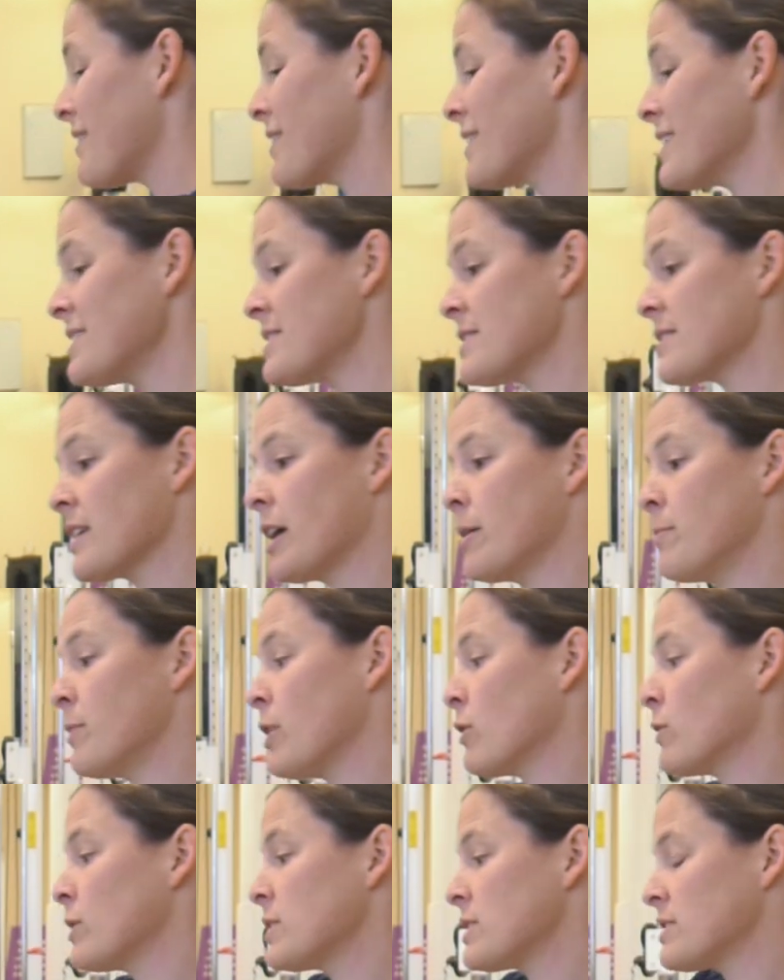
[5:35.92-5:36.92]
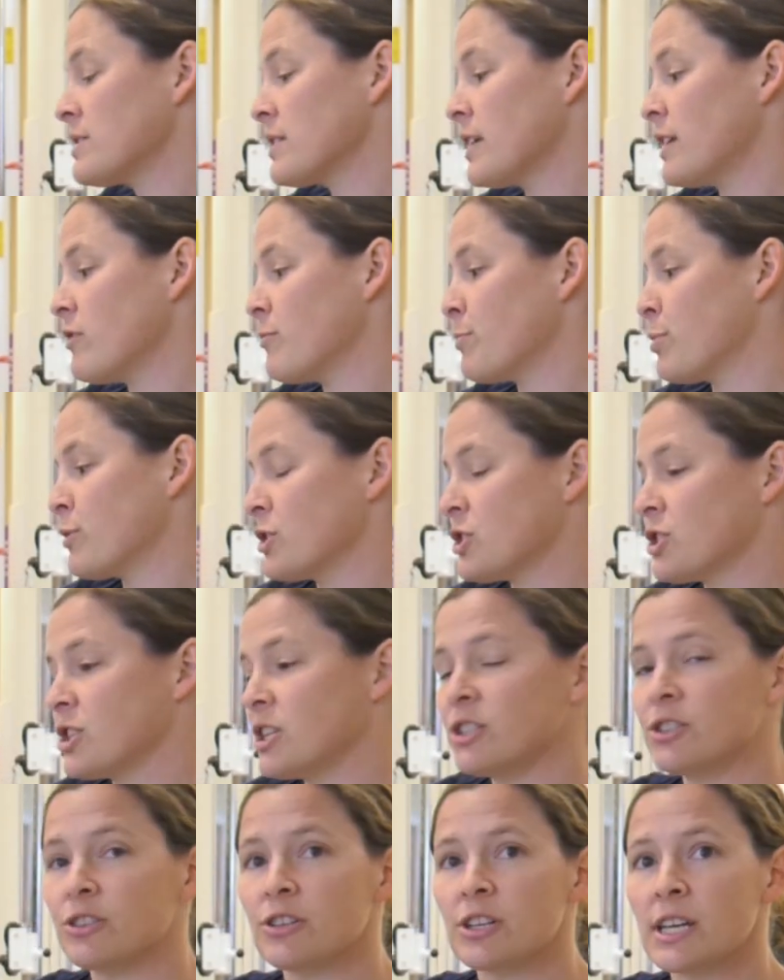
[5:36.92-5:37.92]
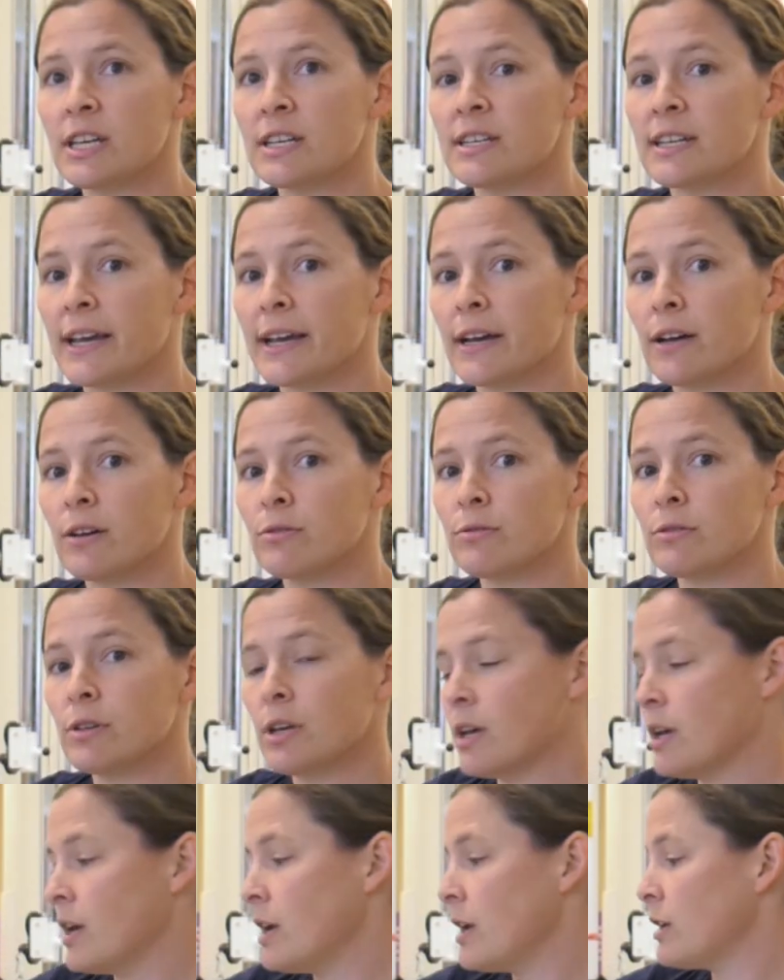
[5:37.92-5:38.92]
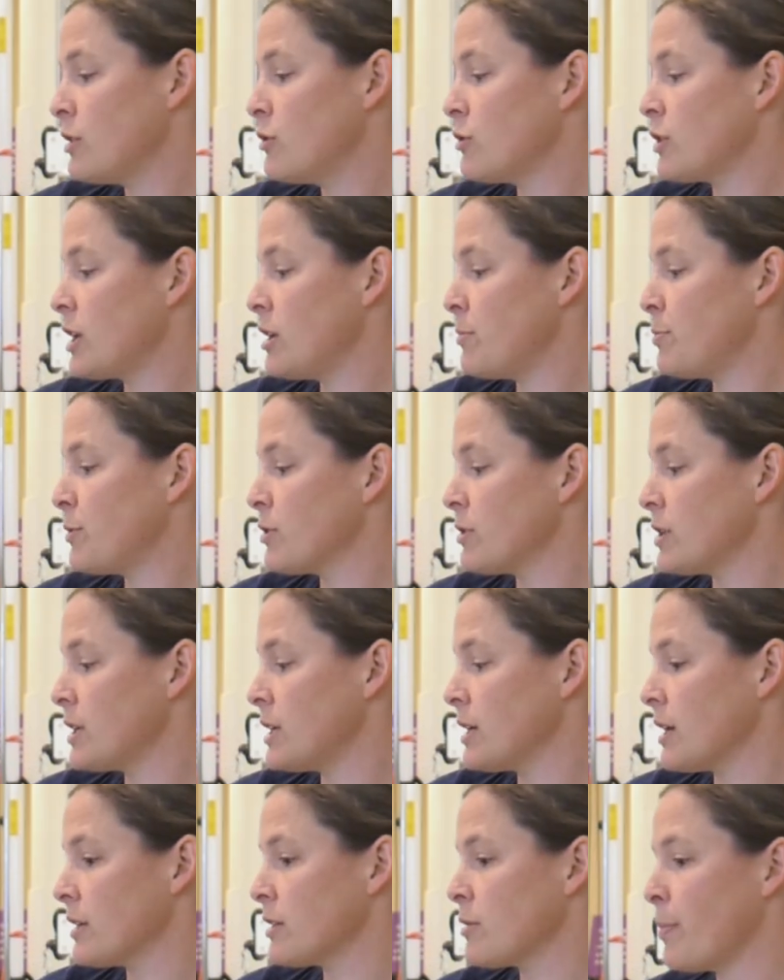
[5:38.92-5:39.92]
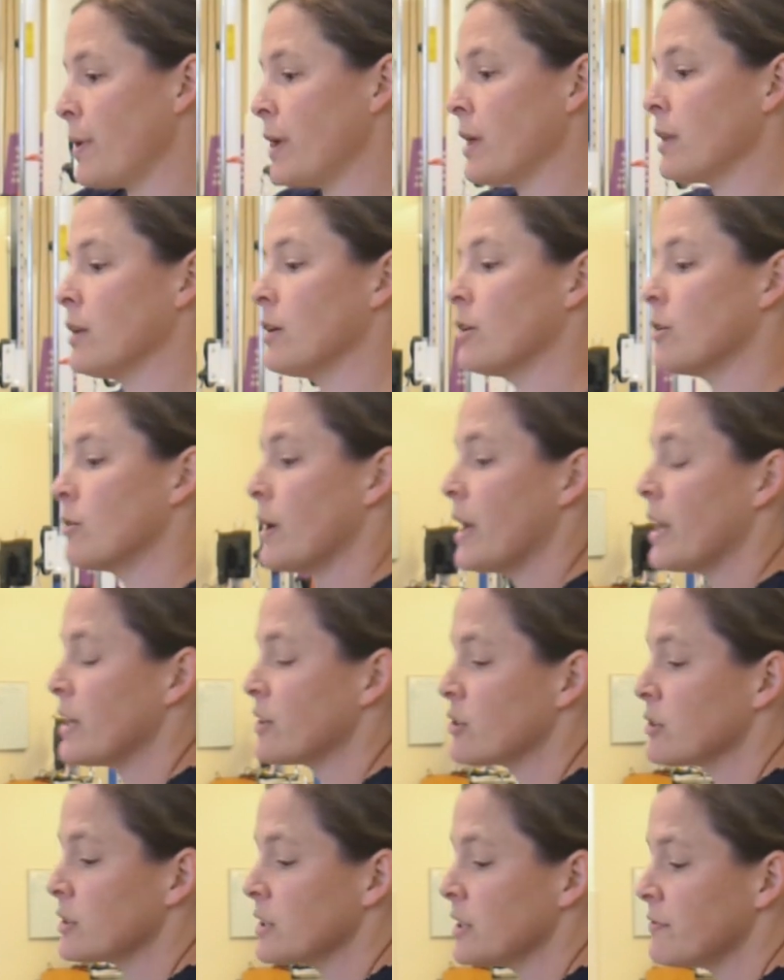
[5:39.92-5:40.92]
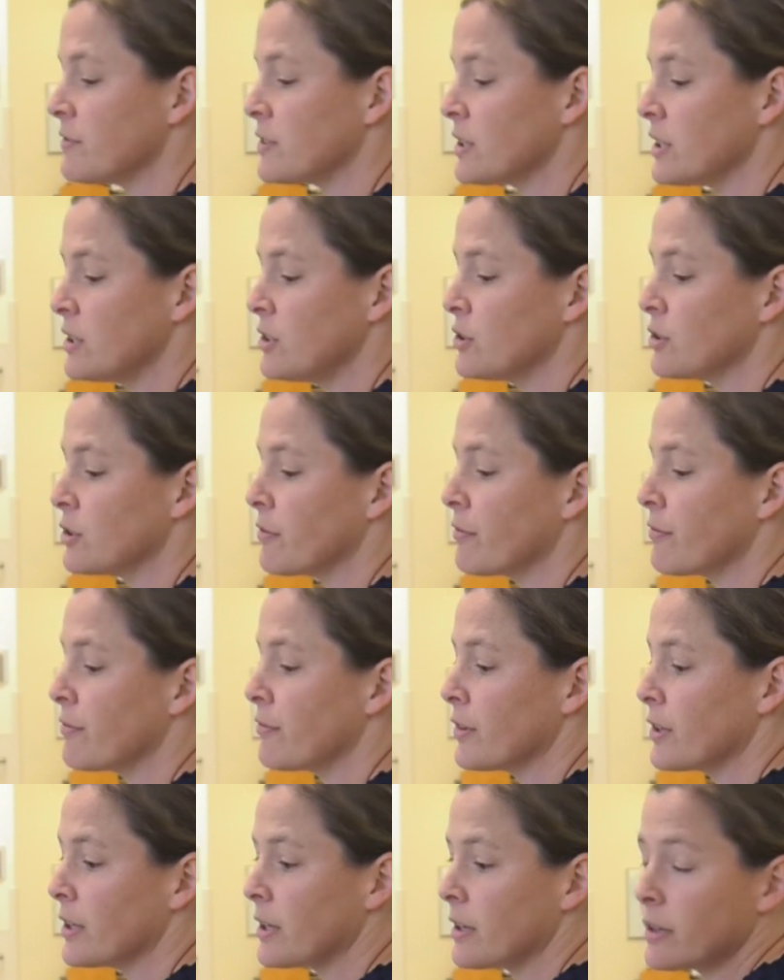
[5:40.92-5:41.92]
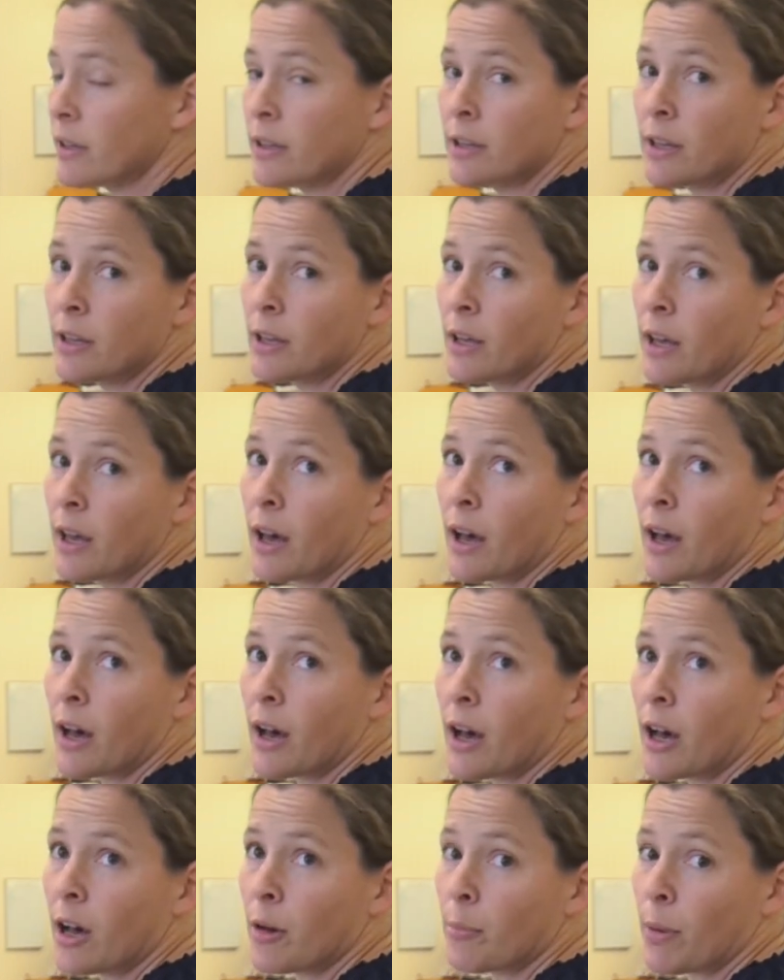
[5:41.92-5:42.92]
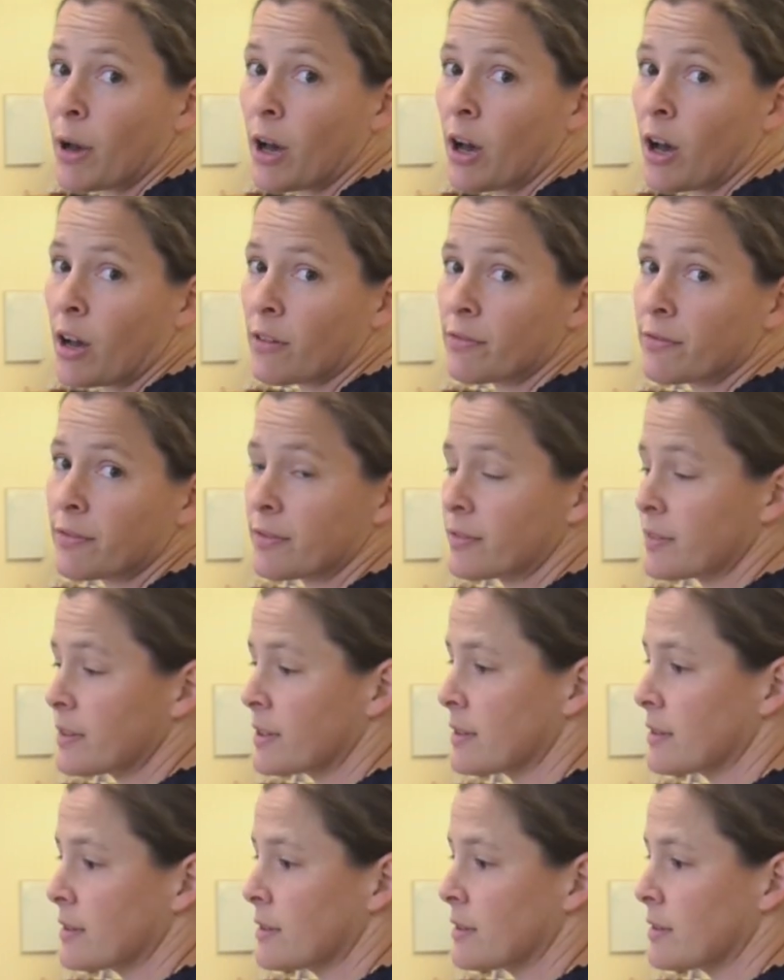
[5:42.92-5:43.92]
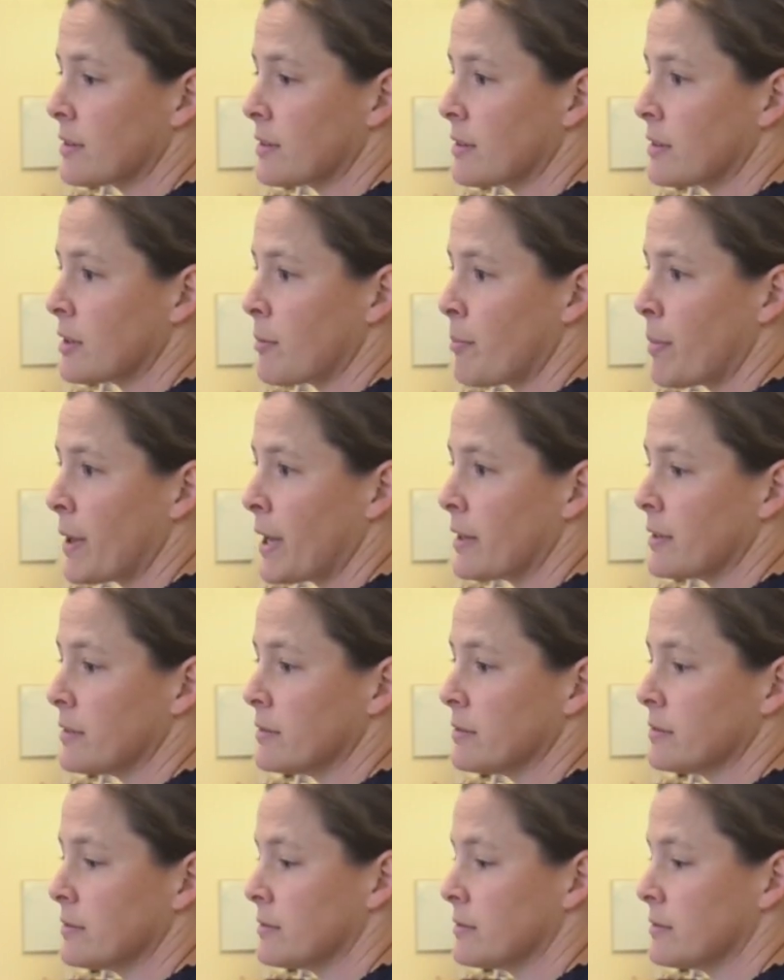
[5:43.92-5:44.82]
This time though, instead of pushing your knee down, you keep your knee on the pillow and you're lifting your foot up off the bed.